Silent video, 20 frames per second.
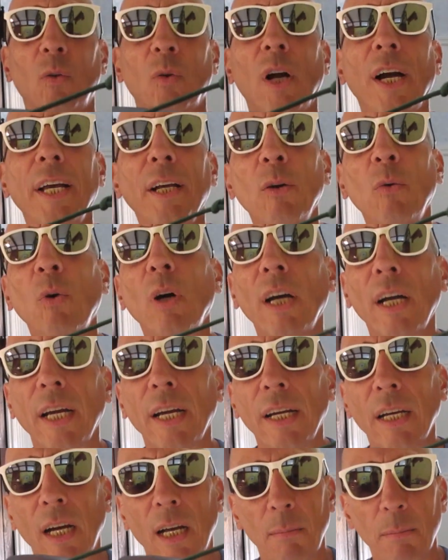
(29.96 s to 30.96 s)
Right
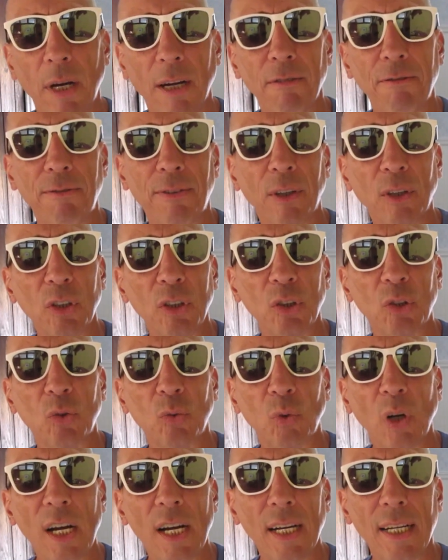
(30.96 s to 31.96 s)
away on my first
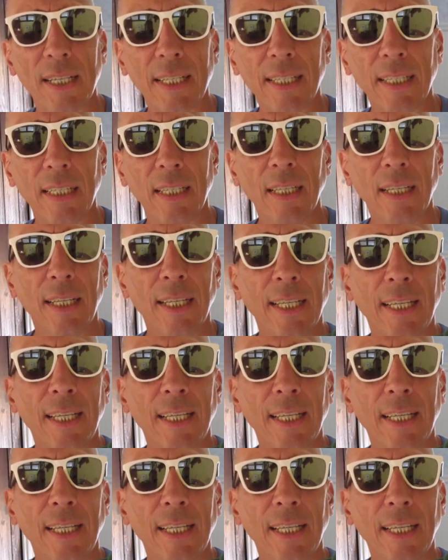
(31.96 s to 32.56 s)
run,